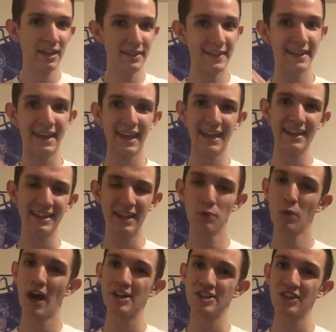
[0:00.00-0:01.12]
He
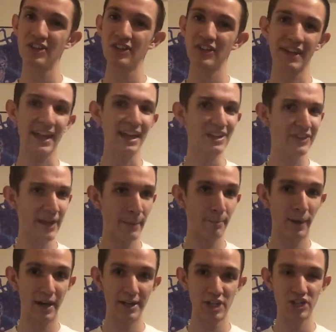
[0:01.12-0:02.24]
watches as the kids get
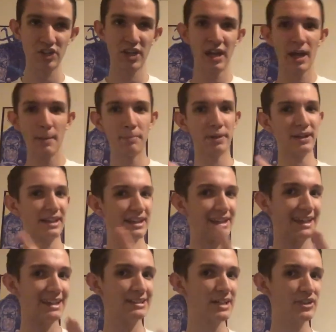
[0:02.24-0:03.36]
punished, but
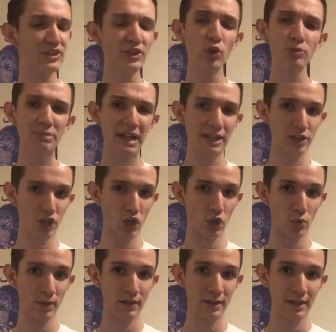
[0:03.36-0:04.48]
he lets the old man go.